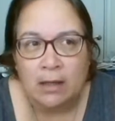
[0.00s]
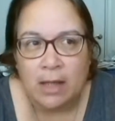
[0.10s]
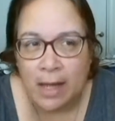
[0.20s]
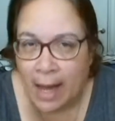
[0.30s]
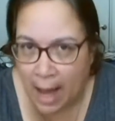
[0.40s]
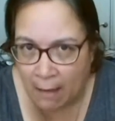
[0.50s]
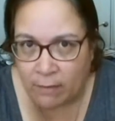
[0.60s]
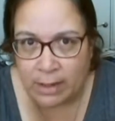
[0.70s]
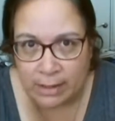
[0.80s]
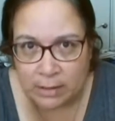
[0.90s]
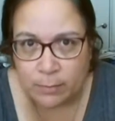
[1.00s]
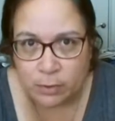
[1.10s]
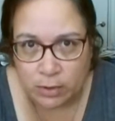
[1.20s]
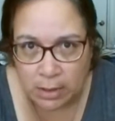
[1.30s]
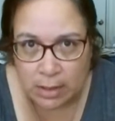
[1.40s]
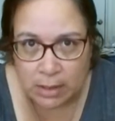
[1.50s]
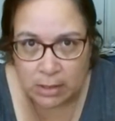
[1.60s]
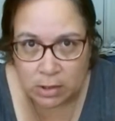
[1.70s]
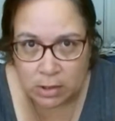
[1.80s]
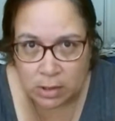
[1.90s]
they have an
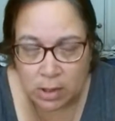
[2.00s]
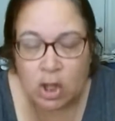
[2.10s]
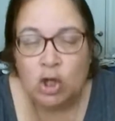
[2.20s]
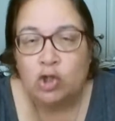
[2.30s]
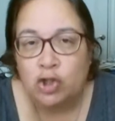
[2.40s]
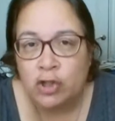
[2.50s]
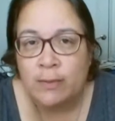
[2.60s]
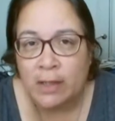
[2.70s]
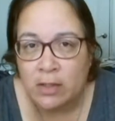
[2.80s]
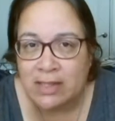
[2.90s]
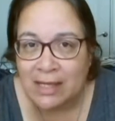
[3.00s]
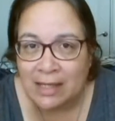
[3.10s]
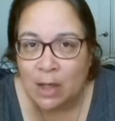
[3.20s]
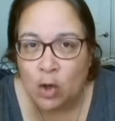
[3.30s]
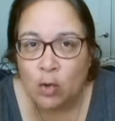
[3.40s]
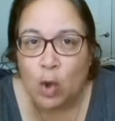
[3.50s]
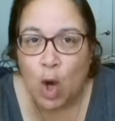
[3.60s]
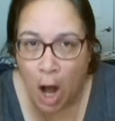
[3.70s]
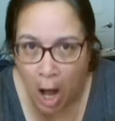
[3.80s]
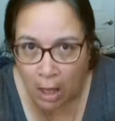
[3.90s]
expertise. Just because they didn't go to
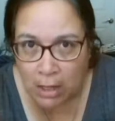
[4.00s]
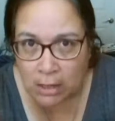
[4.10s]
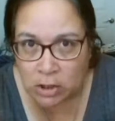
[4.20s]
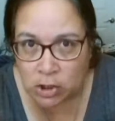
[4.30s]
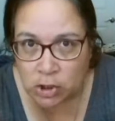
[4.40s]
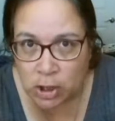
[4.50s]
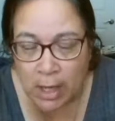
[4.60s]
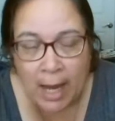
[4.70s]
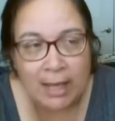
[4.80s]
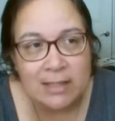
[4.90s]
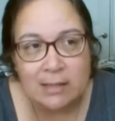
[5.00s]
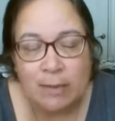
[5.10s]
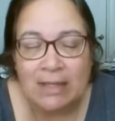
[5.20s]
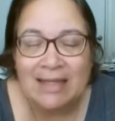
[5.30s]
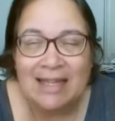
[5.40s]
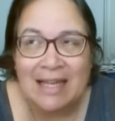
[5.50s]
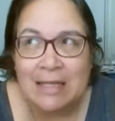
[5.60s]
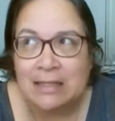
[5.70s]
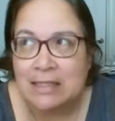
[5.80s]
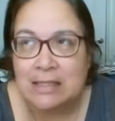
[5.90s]
college and spend
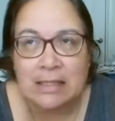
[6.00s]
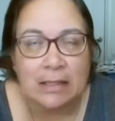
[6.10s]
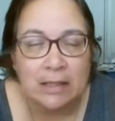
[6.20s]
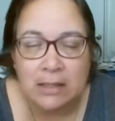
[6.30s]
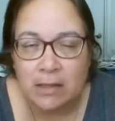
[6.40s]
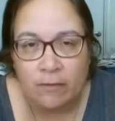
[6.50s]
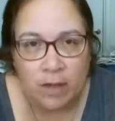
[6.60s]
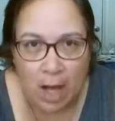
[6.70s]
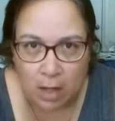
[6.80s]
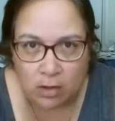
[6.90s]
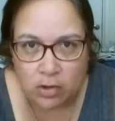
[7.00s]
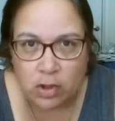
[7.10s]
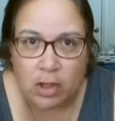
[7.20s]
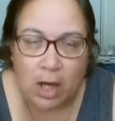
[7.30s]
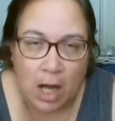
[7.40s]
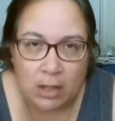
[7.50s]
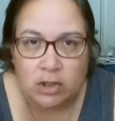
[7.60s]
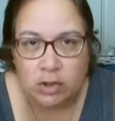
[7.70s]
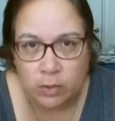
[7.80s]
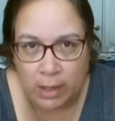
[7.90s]
gazillions of dollars on a
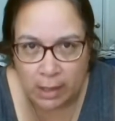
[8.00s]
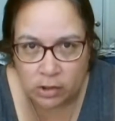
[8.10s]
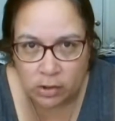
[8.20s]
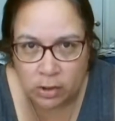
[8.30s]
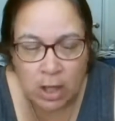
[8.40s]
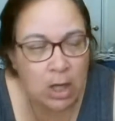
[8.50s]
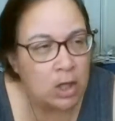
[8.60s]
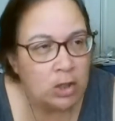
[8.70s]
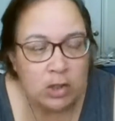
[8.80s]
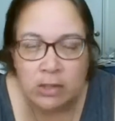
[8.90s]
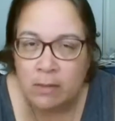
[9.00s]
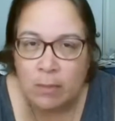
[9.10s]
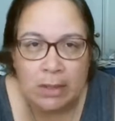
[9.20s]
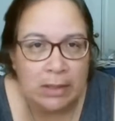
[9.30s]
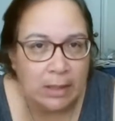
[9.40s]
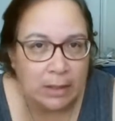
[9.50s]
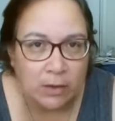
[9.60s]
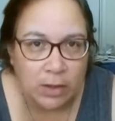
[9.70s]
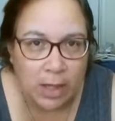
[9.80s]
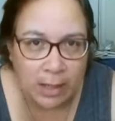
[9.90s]
college education doesn't mean that
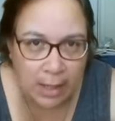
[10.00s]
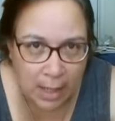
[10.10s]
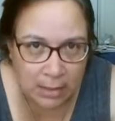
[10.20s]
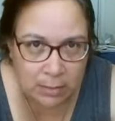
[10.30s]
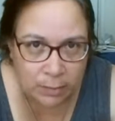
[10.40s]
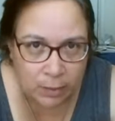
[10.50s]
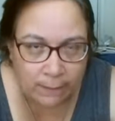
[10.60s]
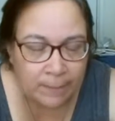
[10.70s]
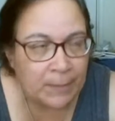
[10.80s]
they're not an expert.